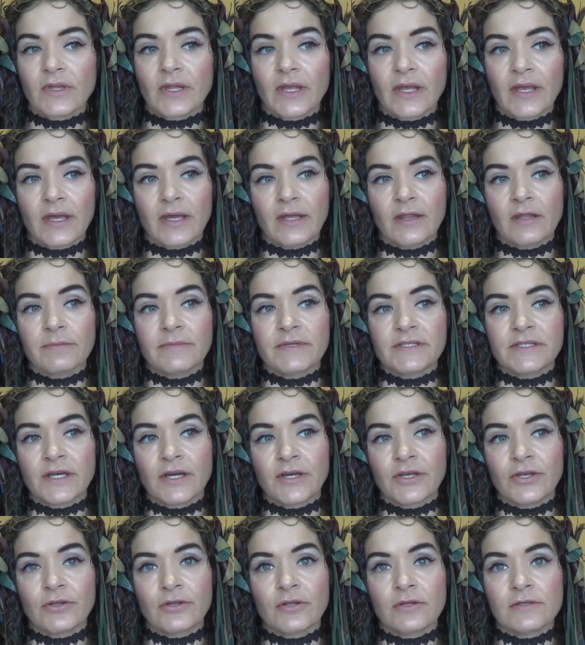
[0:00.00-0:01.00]
And let me
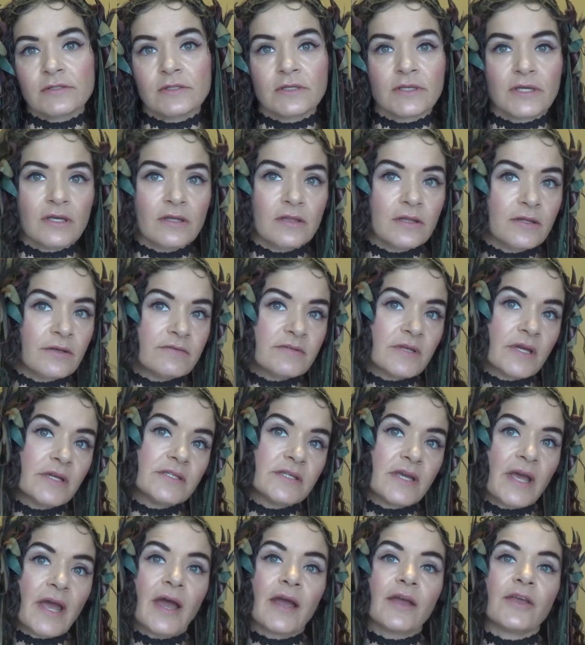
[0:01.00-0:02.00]
tell you, those looky-loos, I
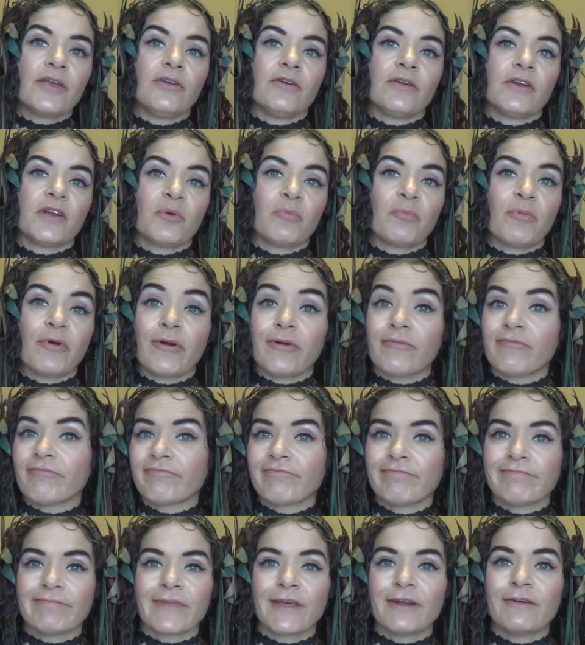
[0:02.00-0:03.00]
tag your number.
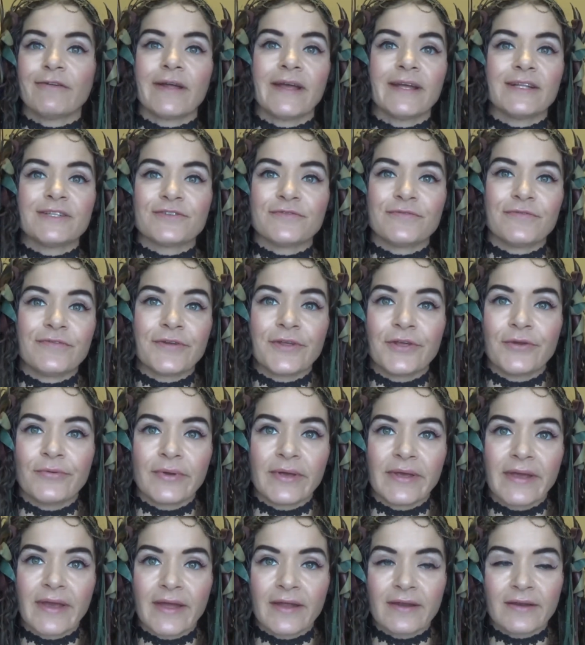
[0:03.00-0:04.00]
I don't answer for you
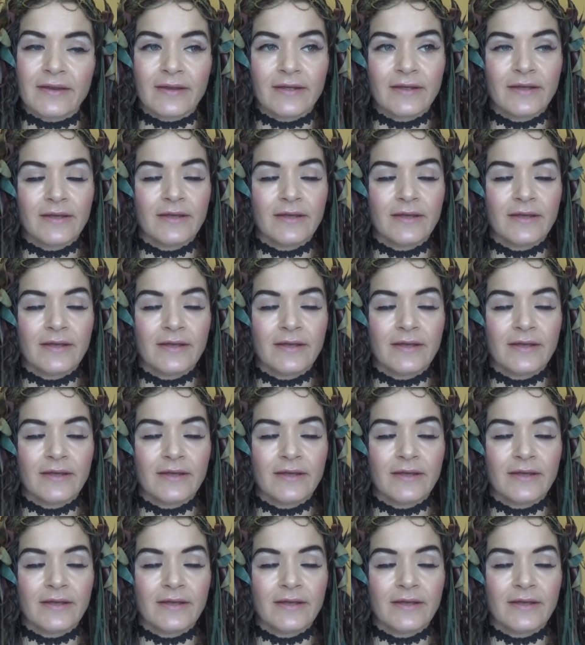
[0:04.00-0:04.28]
again.